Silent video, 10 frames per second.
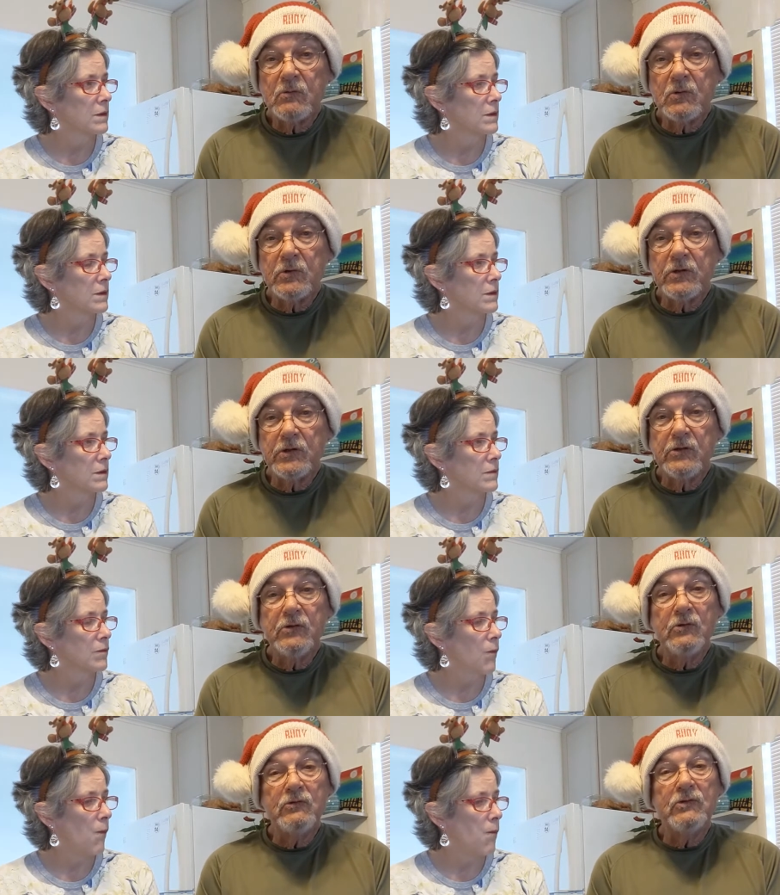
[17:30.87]
Speaker 1: were
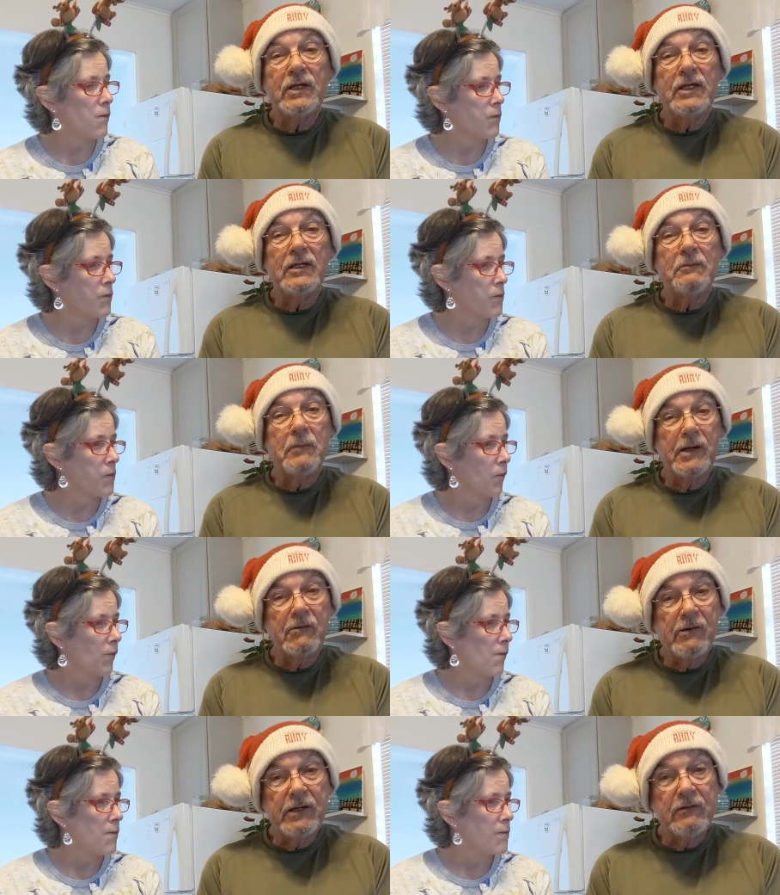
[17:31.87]
used in
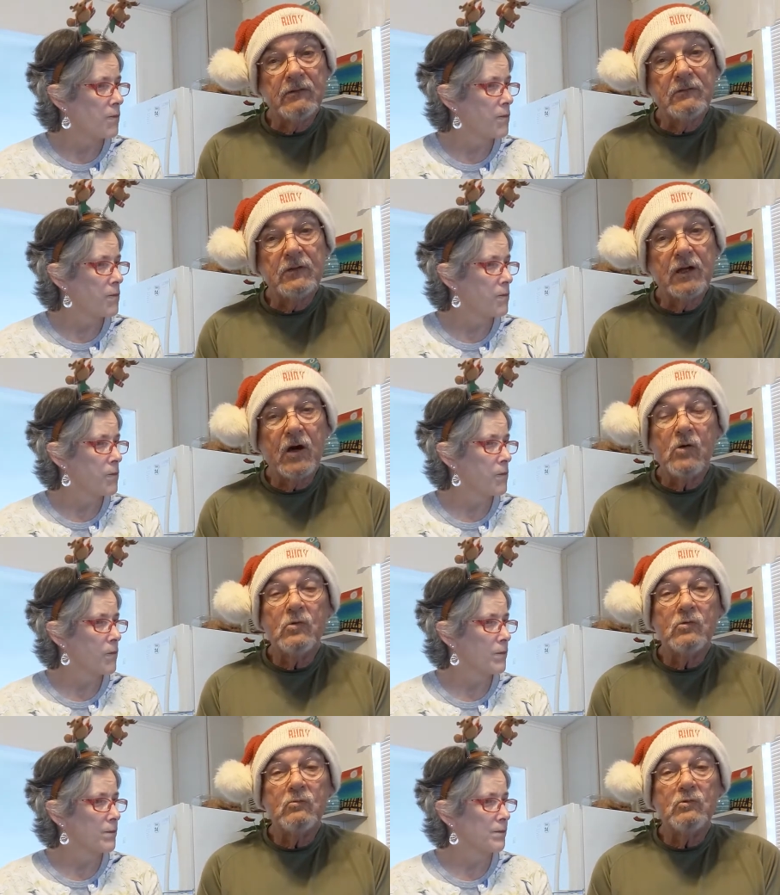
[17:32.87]
burial.
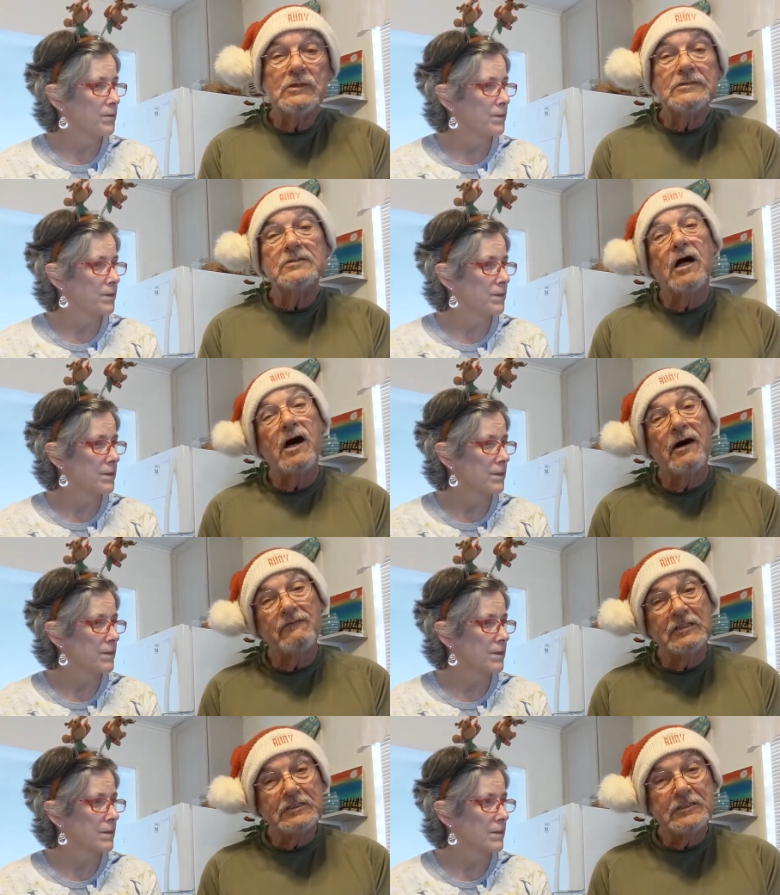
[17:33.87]
Gold was
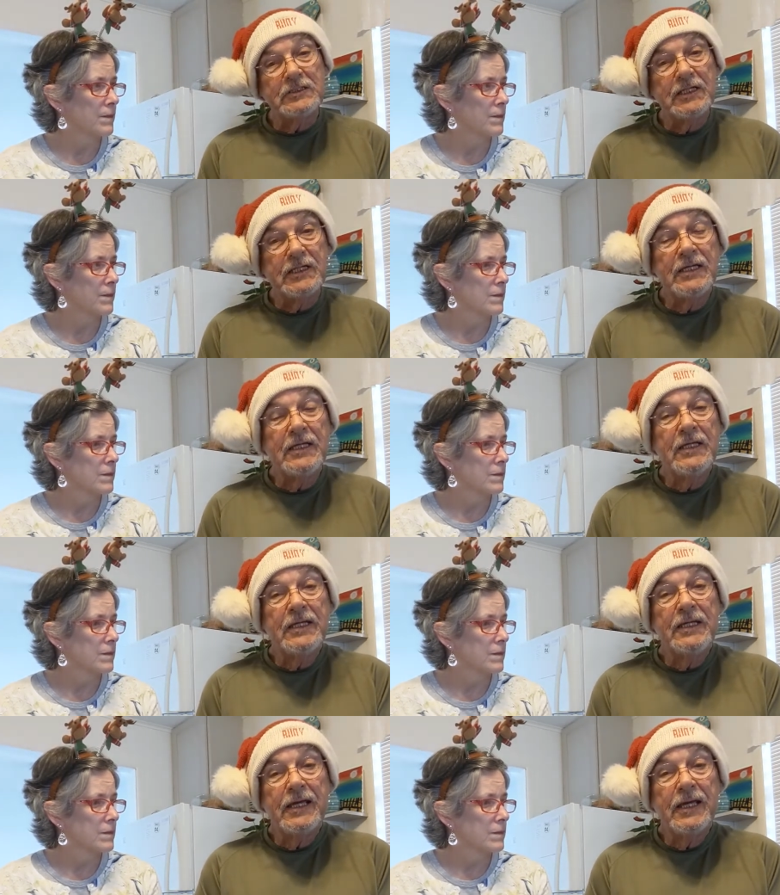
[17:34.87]
obviously
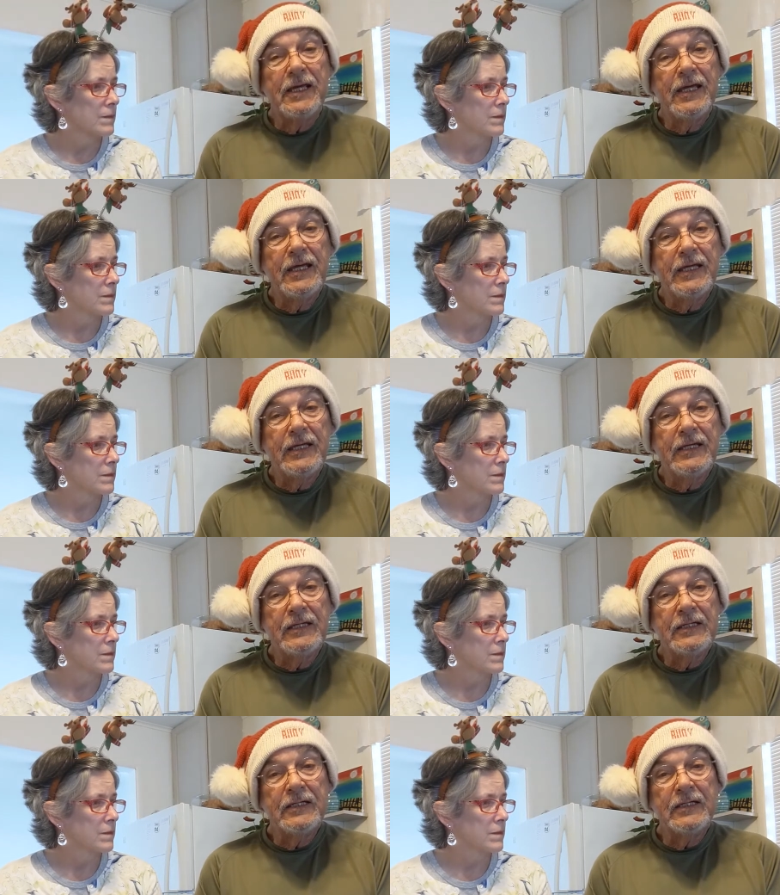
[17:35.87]
a,
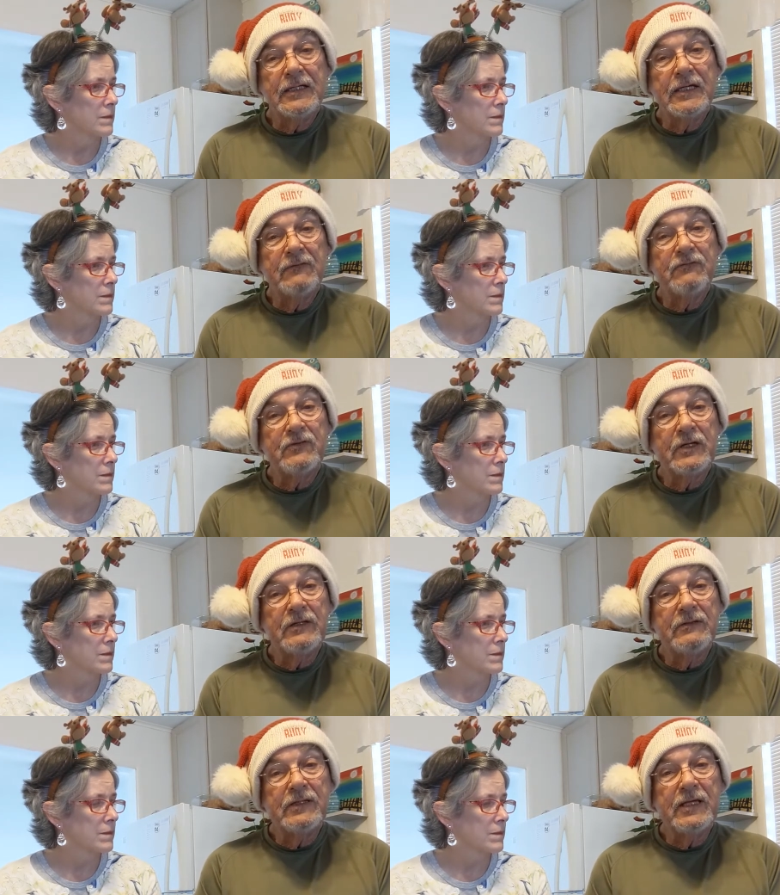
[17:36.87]
uh, a gift
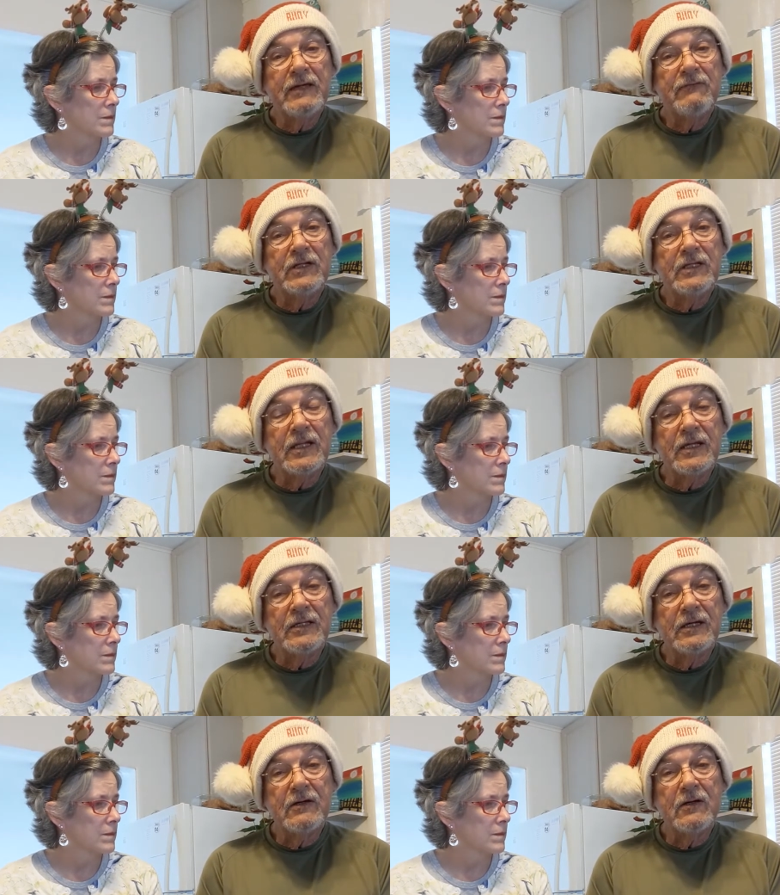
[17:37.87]
given
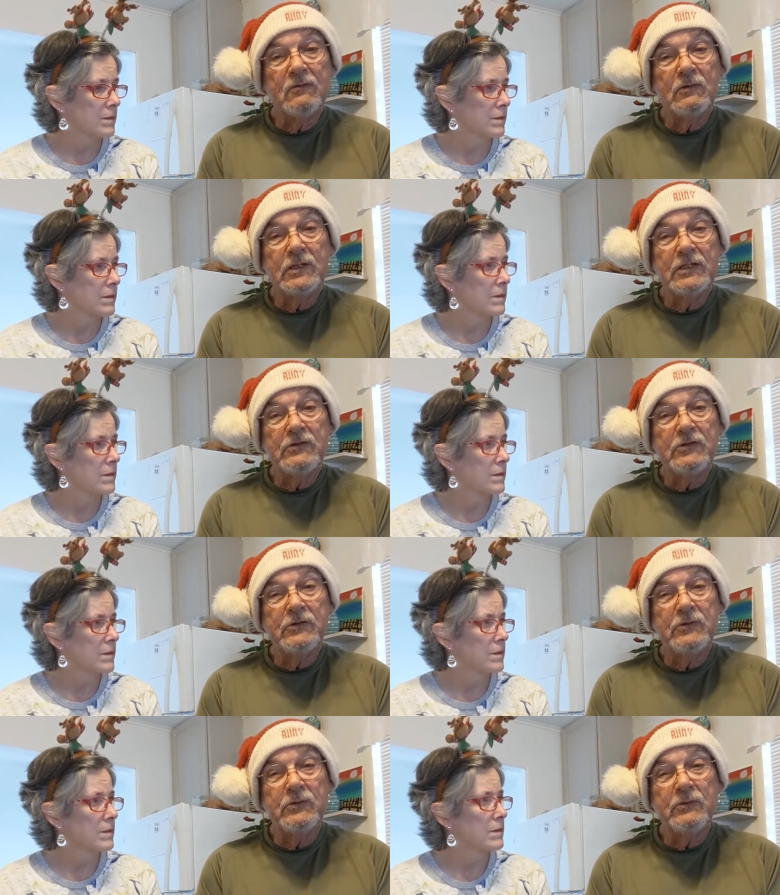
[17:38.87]
only
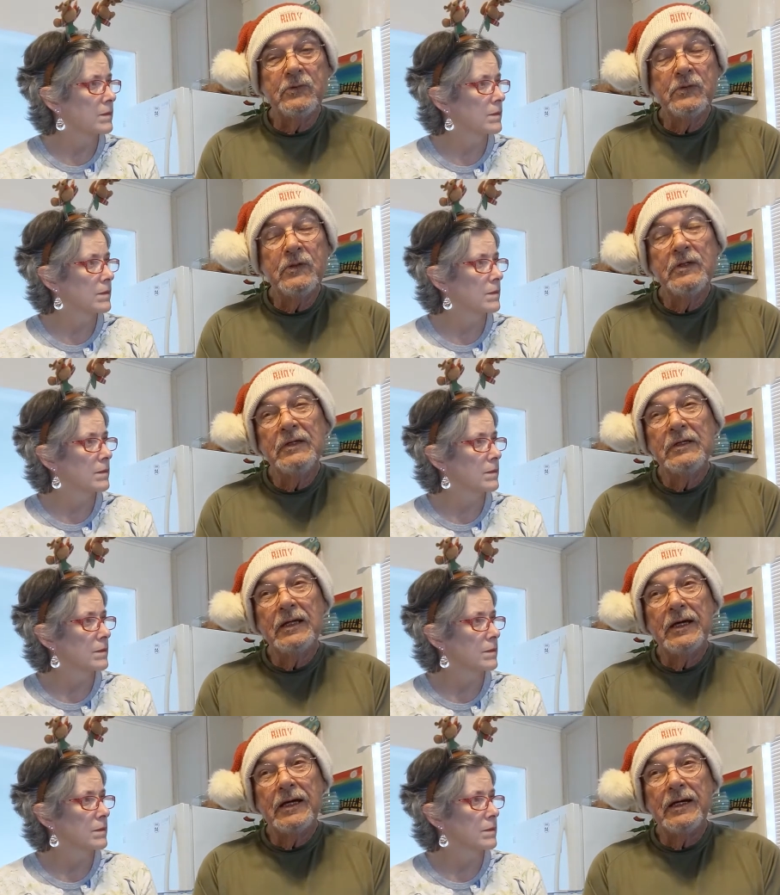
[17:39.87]
to
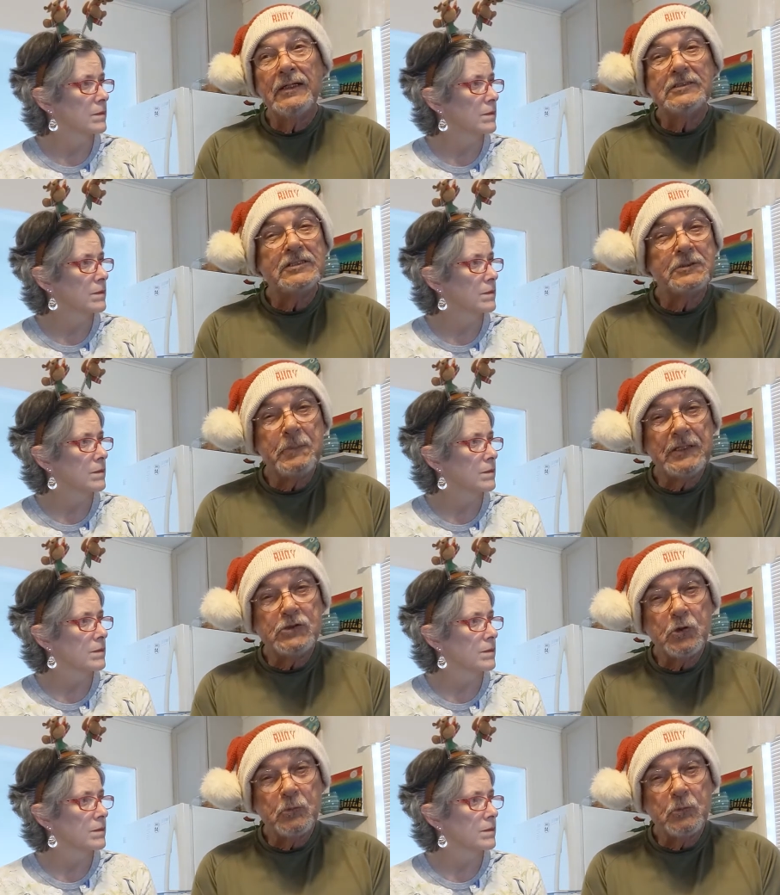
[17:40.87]
uh, special